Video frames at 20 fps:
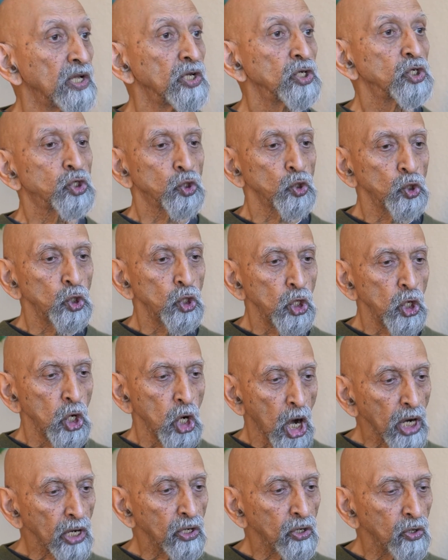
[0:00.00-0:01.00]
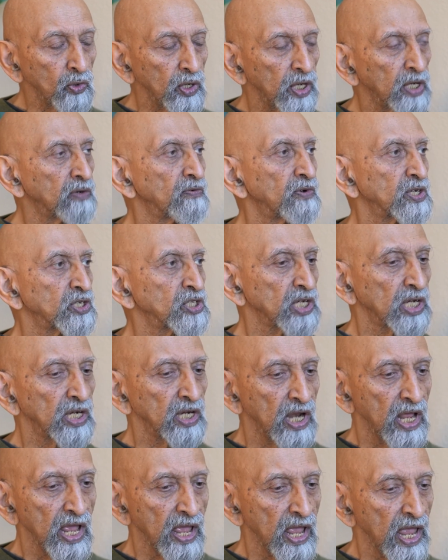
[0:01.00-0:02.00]
should not do
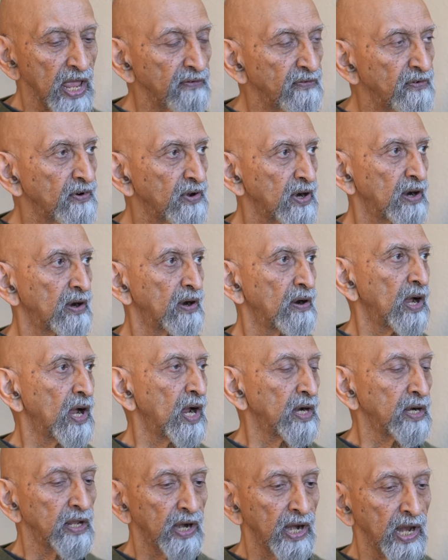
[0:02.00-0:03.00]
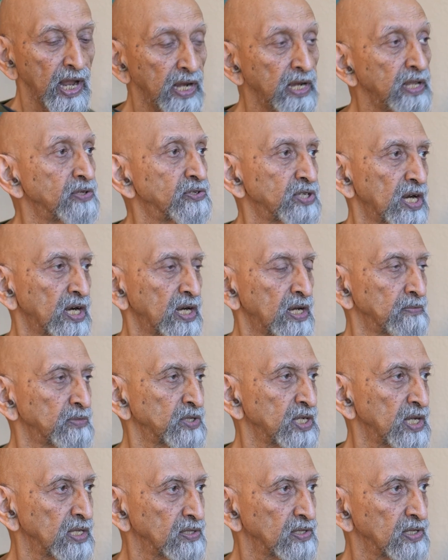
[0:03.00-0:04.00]
inversion ever under any
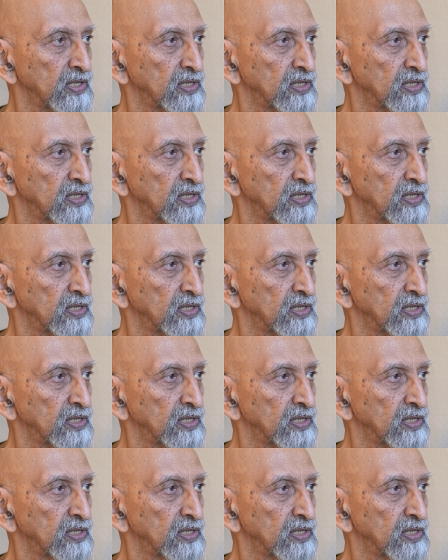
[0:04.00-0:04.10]
circumstances.